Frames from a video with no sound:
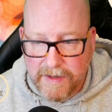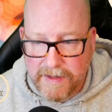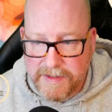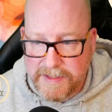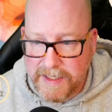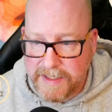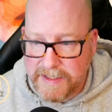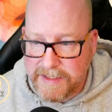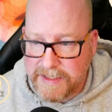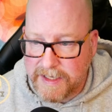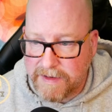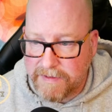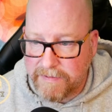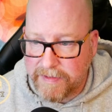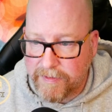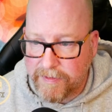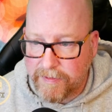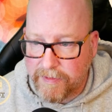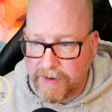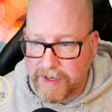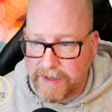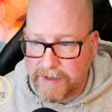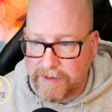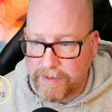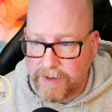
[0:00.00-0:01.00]
say
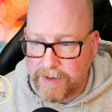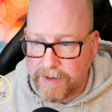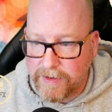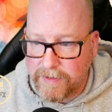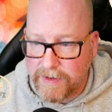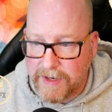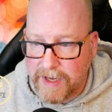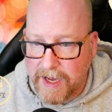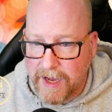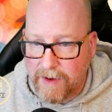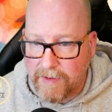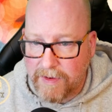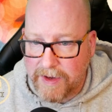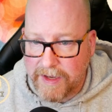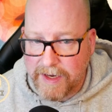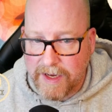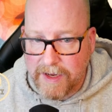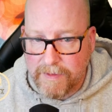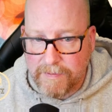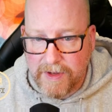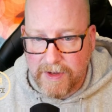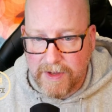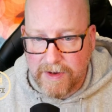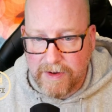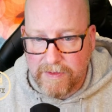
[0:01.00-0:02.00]
7.3 to you now, and
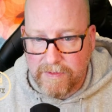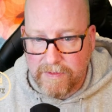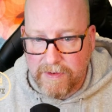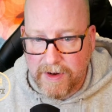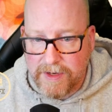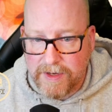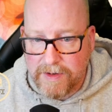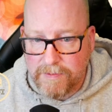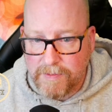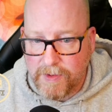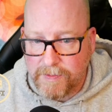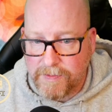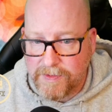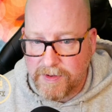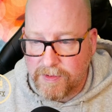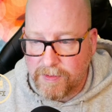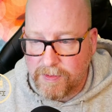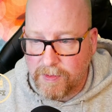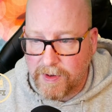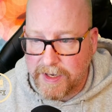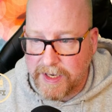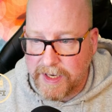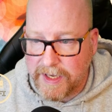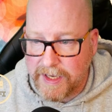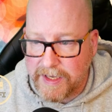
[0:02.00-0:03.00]
I'm gonna try to move to
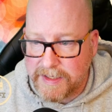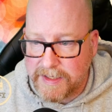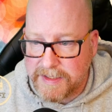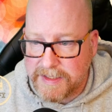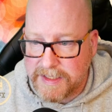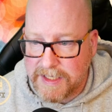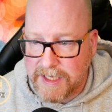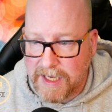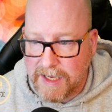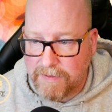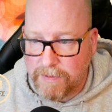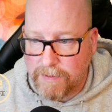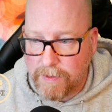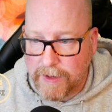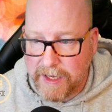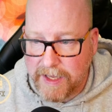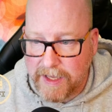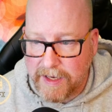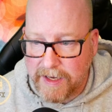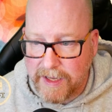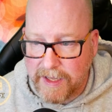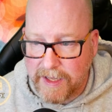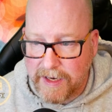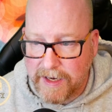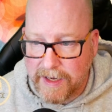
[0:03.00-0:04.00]
20 and see if we
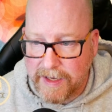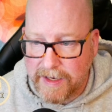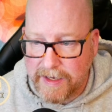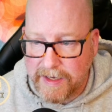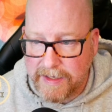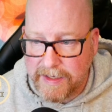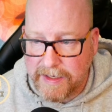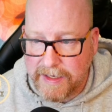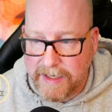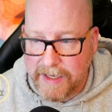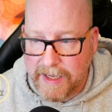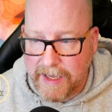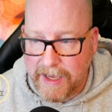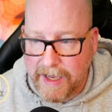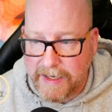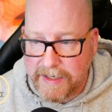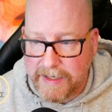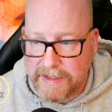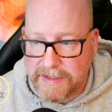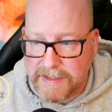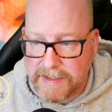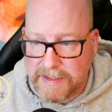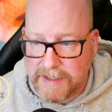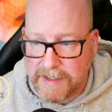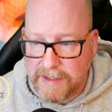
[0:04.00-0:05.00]
can get any
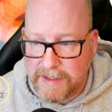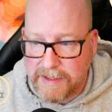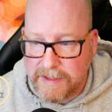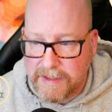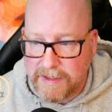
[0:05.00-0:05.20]
DX.